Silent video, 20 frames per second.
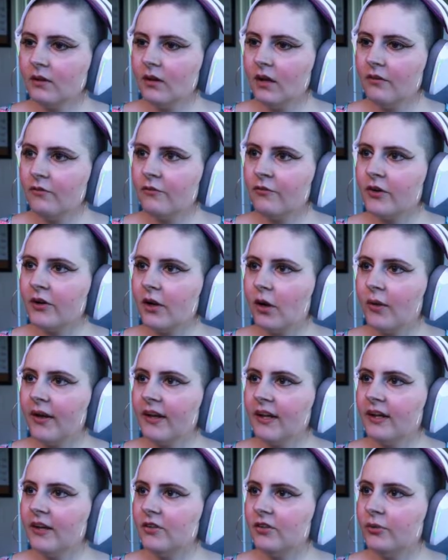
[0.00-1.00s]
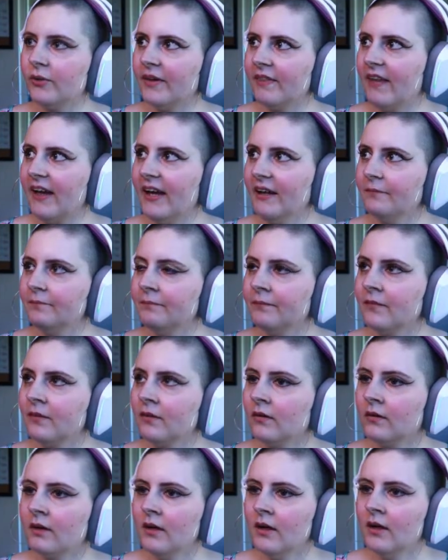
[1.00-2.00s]
for going in and doing that.
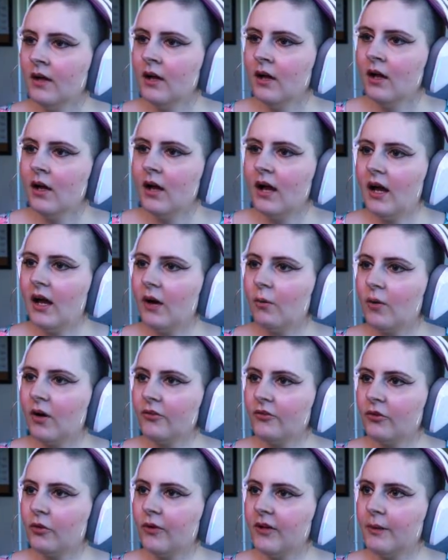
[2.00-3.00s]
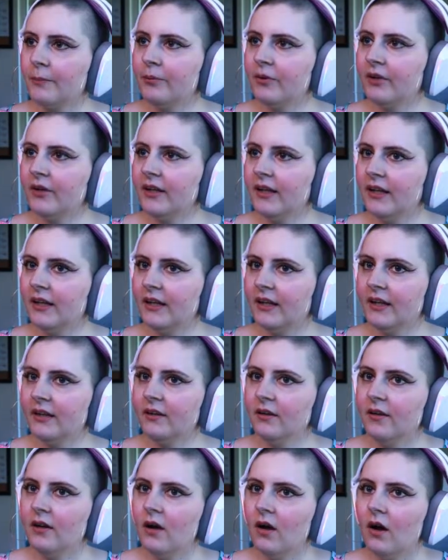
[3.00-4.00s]
We're also going to put
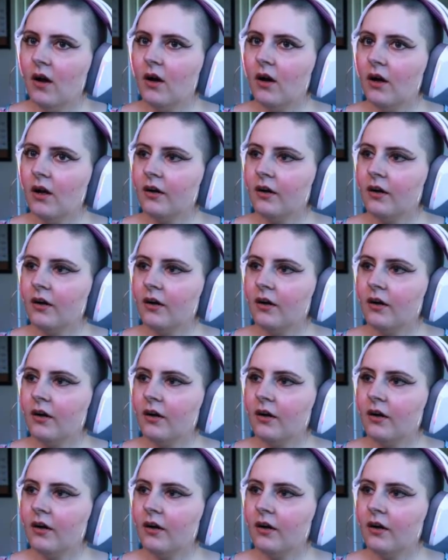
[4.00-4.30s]
in our